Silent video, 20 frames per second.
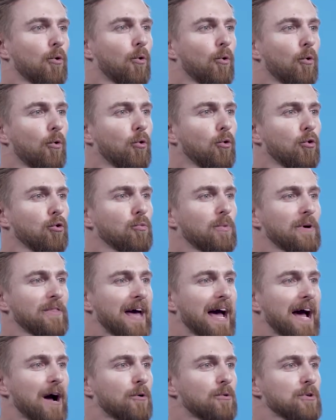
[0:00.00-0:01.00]
all
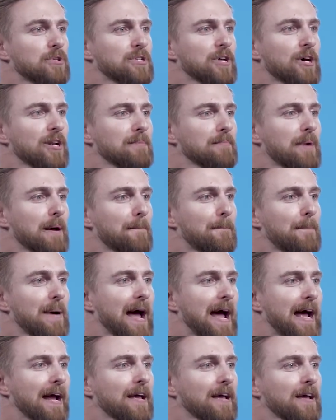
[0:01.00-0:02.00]
without turning my
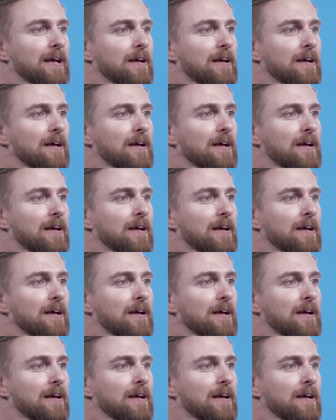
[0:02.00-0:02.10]
back